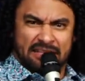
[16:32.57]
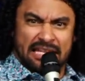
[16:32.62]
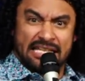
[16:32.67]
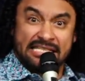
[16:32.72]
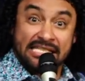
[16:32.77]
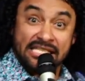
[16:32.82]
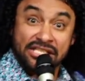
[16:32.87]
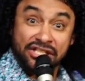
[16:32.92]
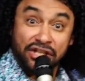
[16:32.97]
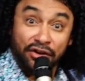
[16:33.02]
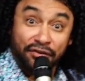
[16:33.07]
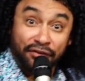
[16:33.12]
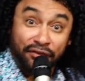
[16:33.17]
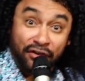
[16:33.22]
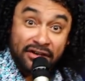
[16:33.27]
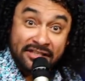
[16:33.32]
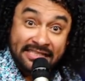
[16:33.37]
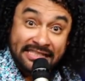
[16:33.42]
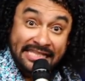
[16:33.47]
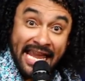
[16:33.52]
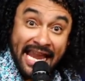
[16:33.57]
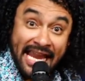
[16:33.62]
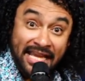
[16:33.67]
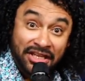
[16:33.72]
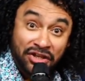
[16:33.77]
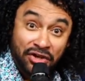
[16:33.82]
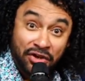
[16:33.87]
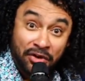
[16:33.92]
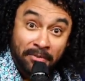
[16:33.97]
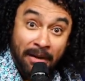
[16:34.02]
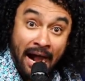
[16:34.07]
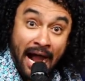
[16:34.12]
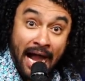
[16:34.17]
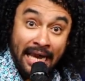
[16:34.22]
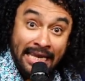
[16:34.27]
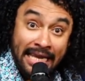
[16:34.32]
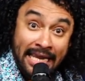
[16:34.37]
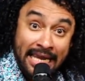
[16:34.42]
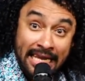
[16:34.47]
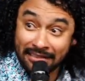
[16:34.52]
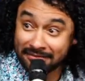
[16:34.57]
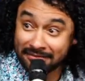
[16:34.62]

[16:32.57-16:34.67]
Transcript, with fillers: Is this your first day in the new body?